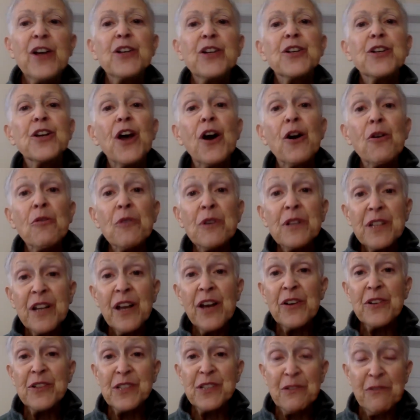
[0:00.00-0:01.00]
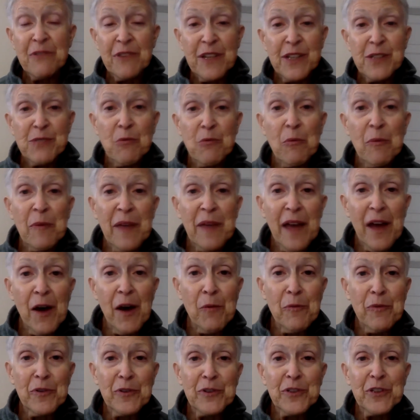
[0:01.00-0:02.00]
No one knows if these will be
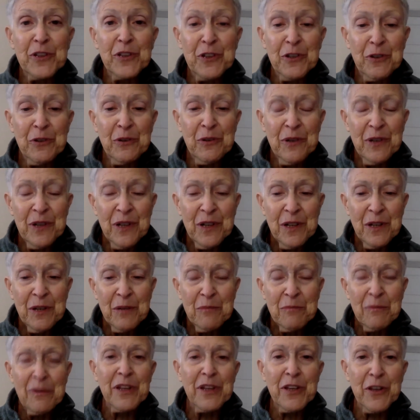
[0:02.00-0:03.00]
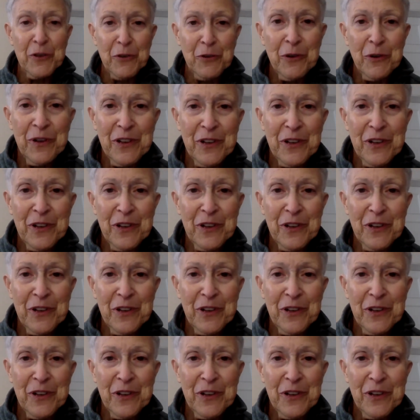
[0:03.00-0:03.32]
helpful to you but you.